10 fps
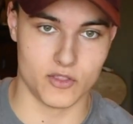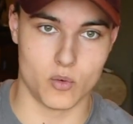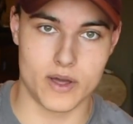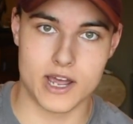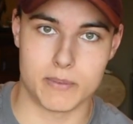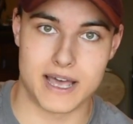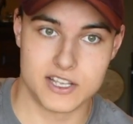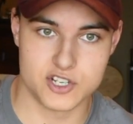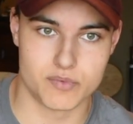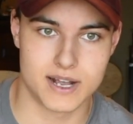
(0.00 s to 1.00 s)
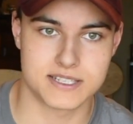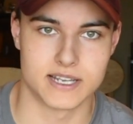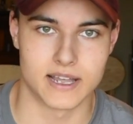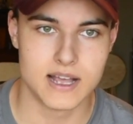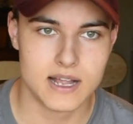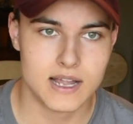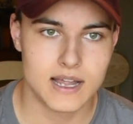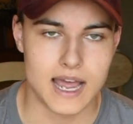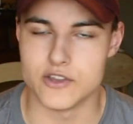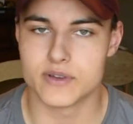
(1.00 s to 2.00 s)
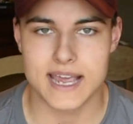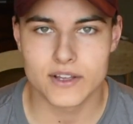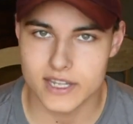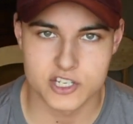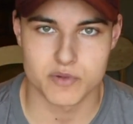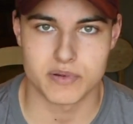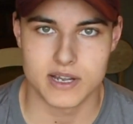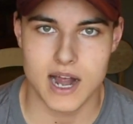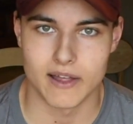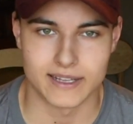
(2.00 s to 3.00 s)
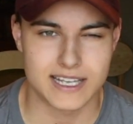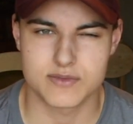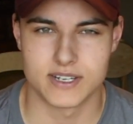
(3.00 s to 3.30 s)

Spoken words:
on the way up as you're pressing, and you count that as your PR, like, that's